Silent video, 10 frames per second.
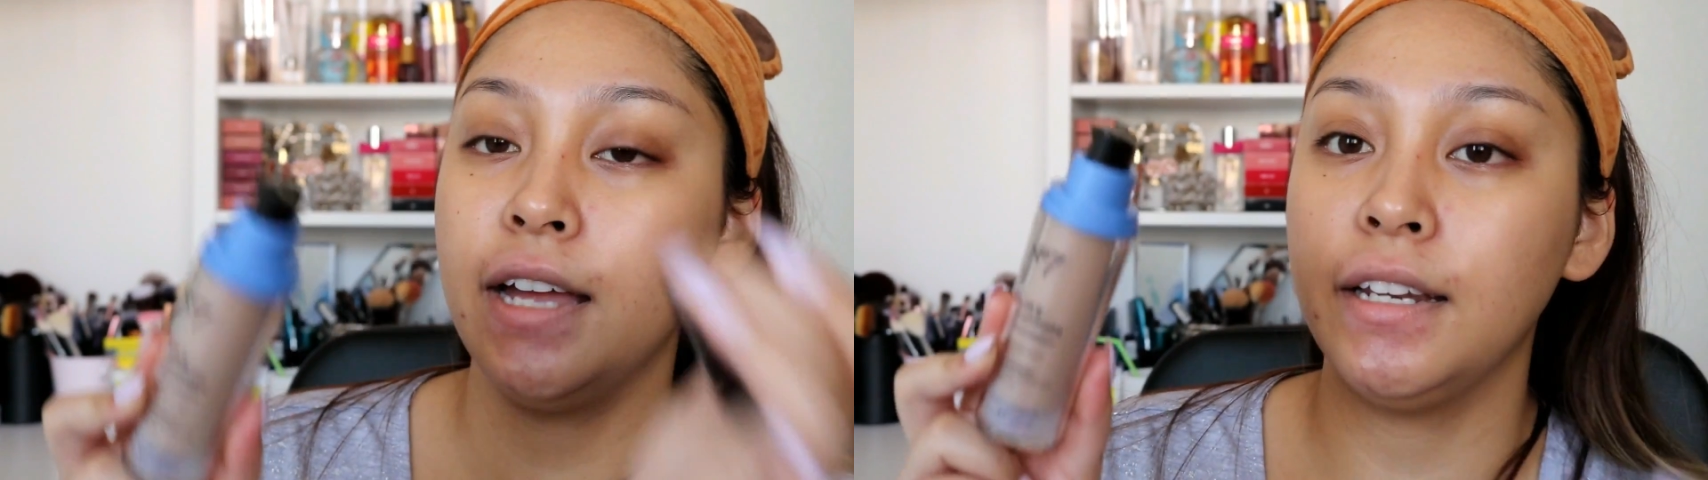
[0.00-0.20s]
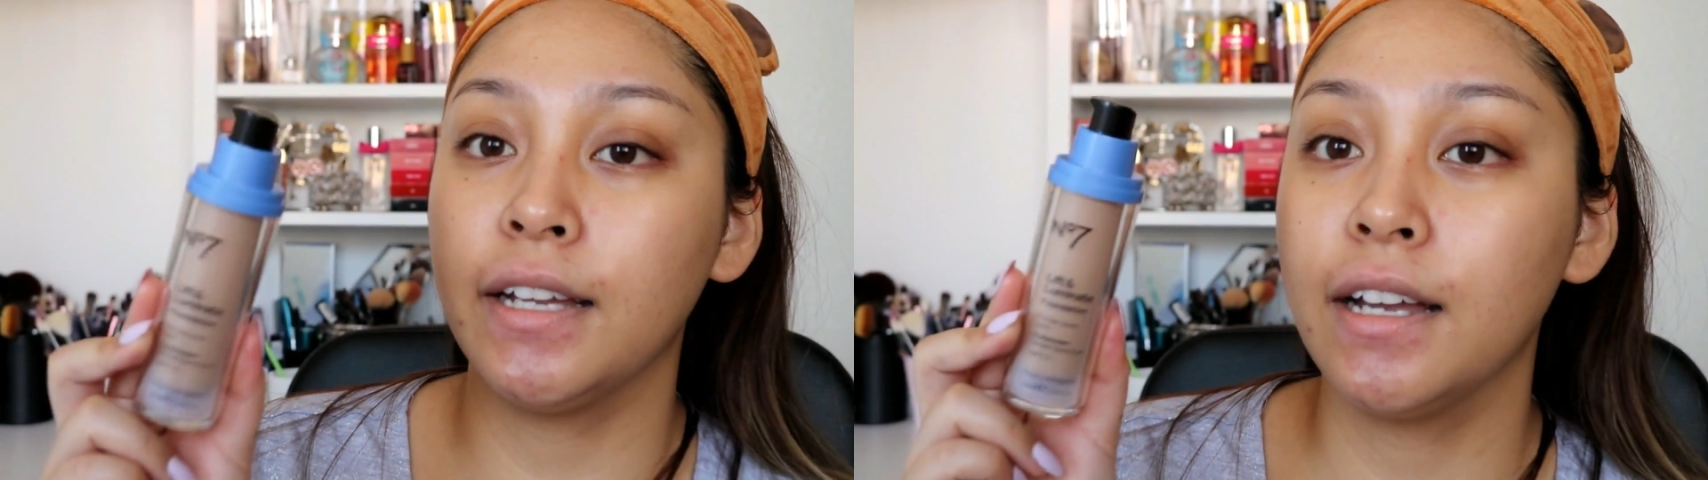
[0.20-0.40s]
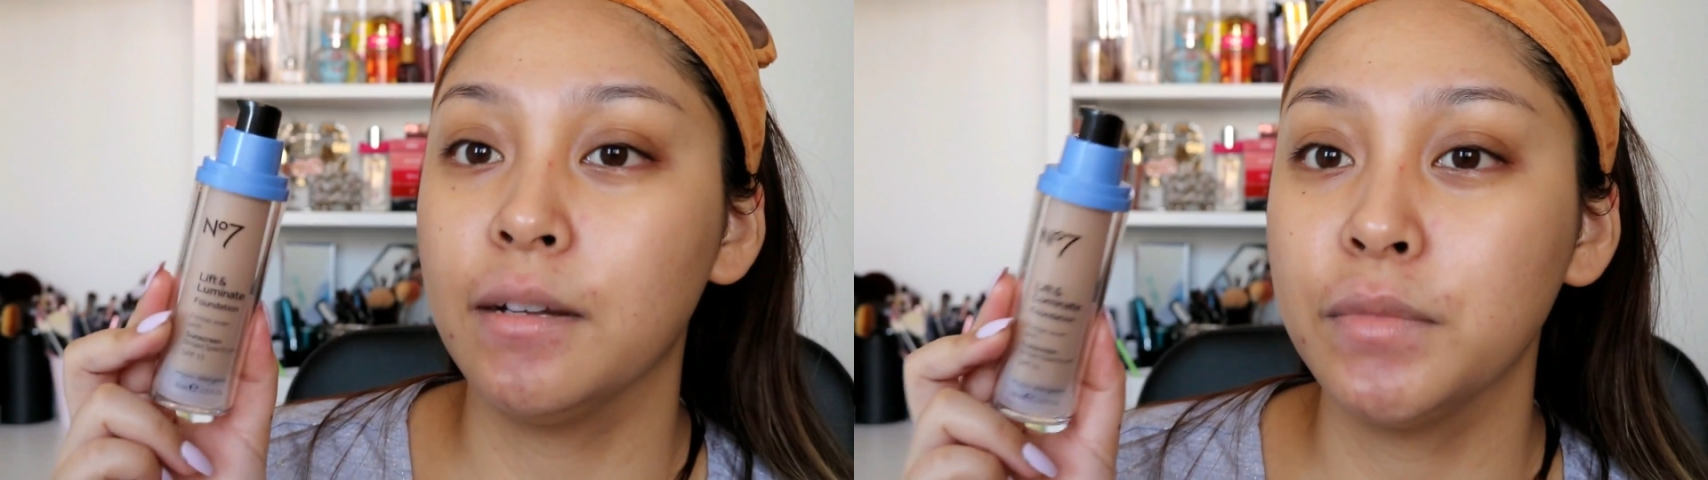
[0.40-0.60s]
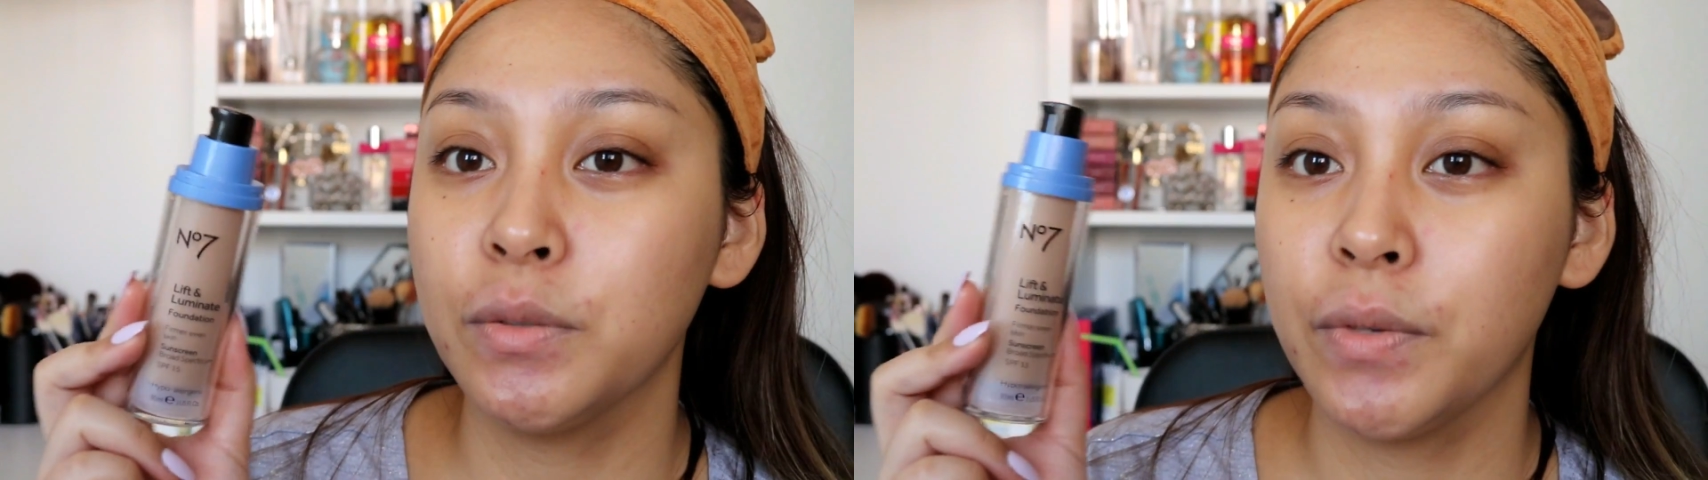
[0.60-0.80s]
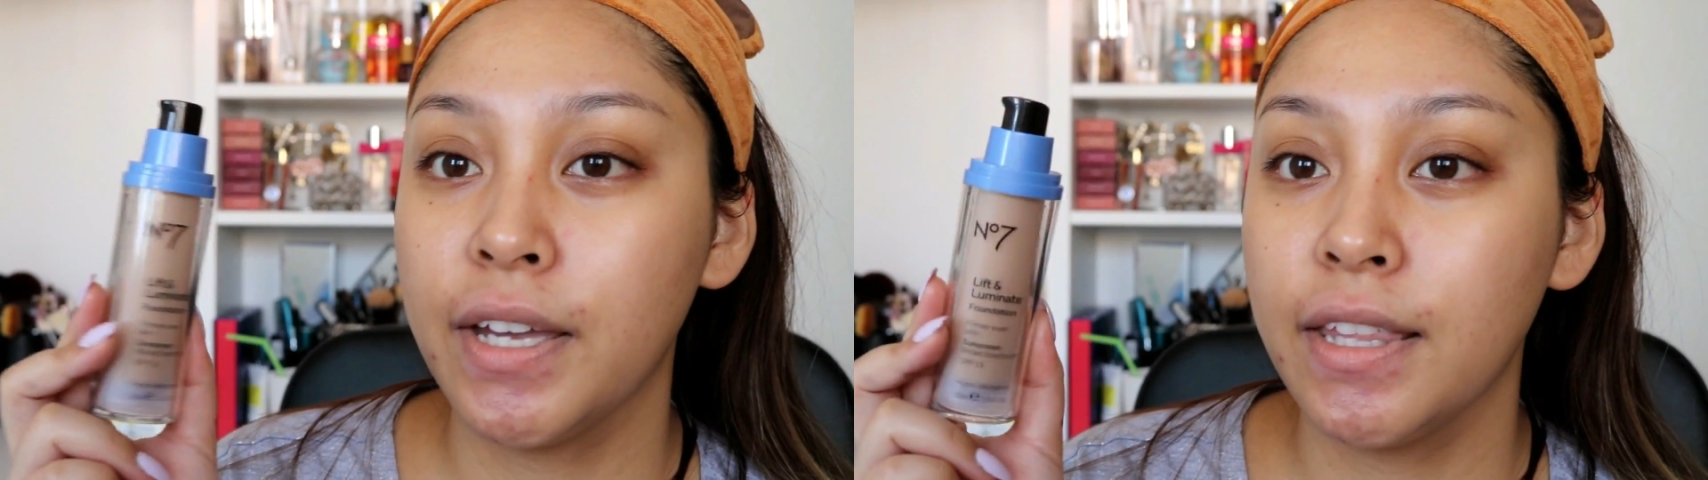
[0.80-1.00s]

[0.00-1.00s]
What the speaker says: and it comes